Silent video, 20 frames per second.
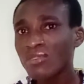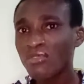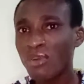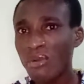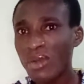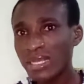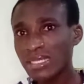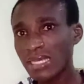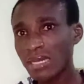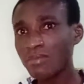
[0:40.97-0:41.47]

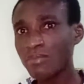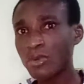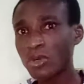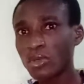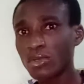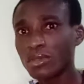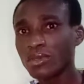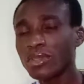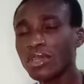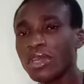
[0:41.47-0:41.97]
For
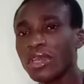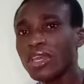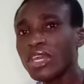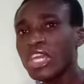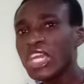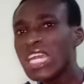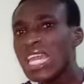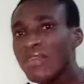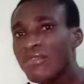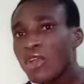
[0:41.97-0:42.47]
example,
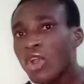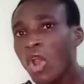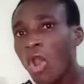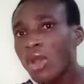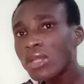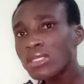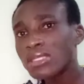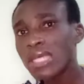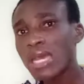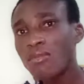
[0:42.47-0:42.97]
if you
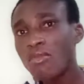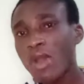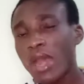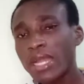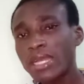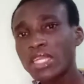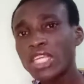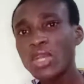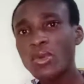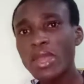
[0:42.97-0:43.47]
call
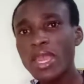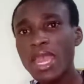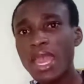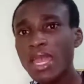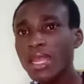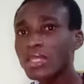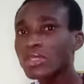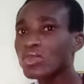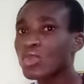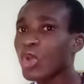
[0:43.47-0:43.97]
someone, you will
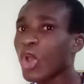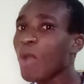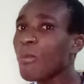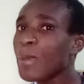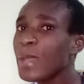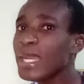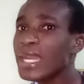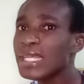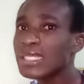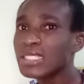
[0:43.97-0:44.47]
hear, to
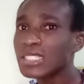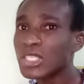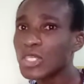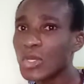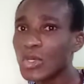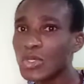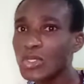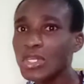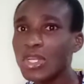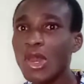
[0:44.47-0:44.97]
copy this
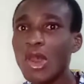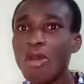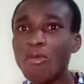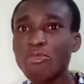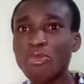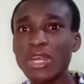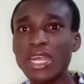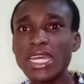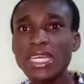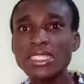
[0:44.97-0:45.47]
tune,
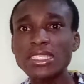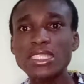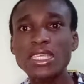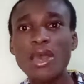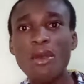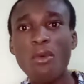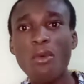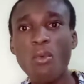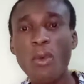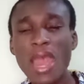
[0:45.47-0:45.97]

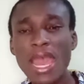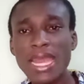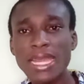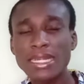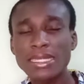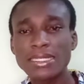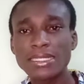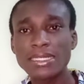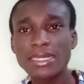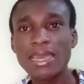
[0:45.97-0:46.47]
press
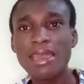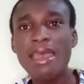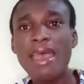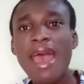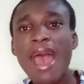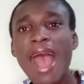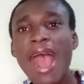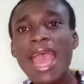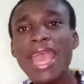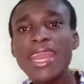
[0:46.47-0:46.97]
1.
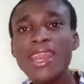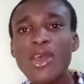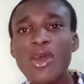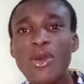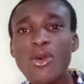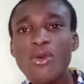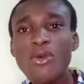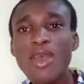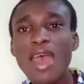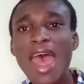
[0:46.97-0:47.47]
I
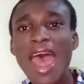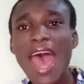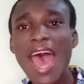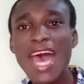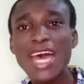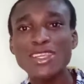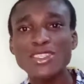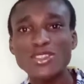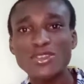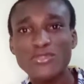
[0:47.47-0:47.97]
know
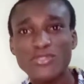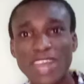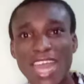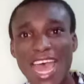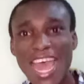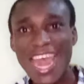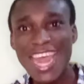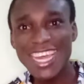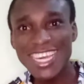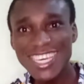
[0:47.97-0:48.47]
how to
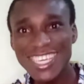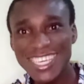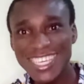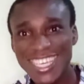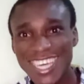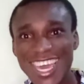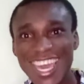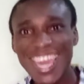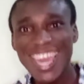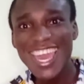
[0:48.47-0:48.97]
fly.
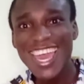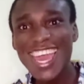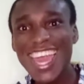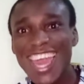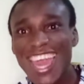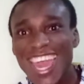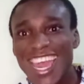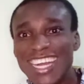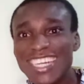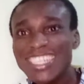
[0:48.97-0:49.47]

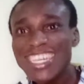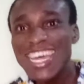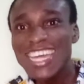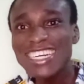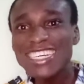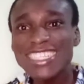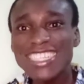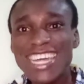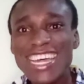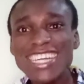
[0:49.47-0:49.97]

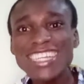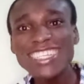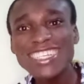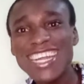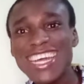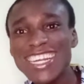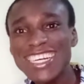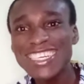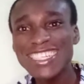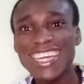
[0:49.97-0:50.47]

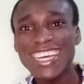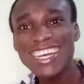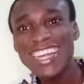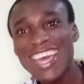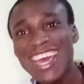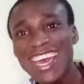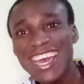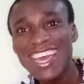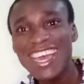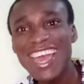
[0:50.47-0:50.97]

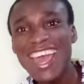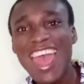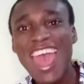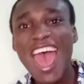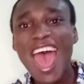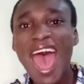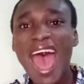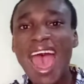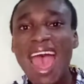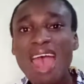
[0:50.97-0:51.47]
I
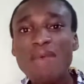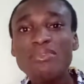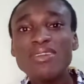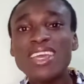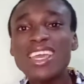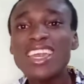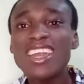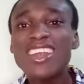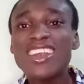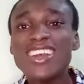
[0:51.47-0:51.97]

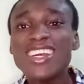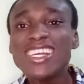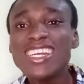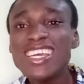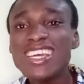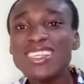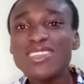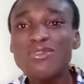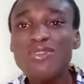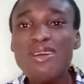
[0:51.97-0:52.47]
will get good
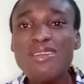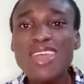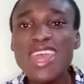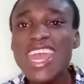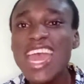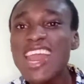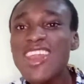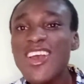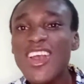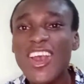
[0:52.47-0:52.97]
news from the
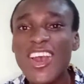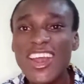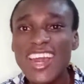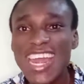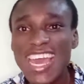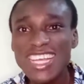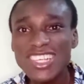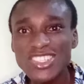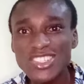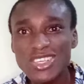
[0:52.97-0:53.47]
yellow
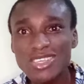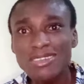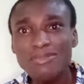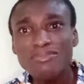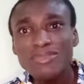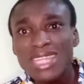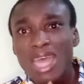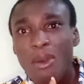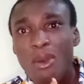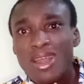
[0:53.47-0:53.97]

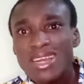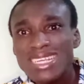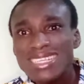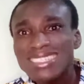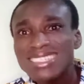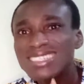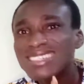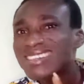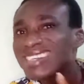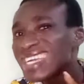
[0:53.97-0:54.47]
connection. That one
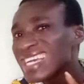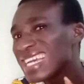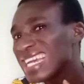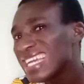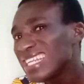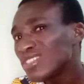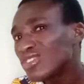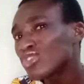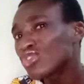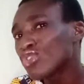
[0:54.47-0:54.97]
is
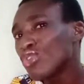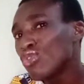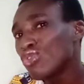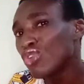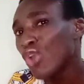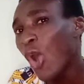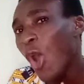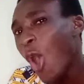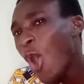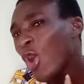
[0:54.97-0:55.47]
ringing
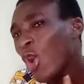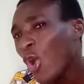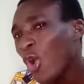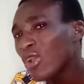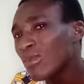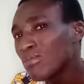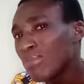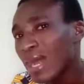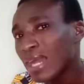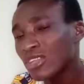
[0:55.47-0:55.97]
tone or
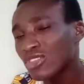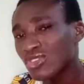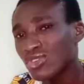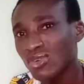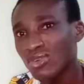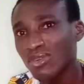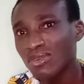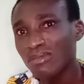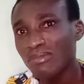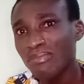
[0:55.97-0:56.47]
callback
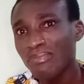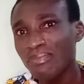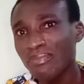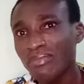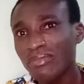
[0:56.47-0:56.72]
tone.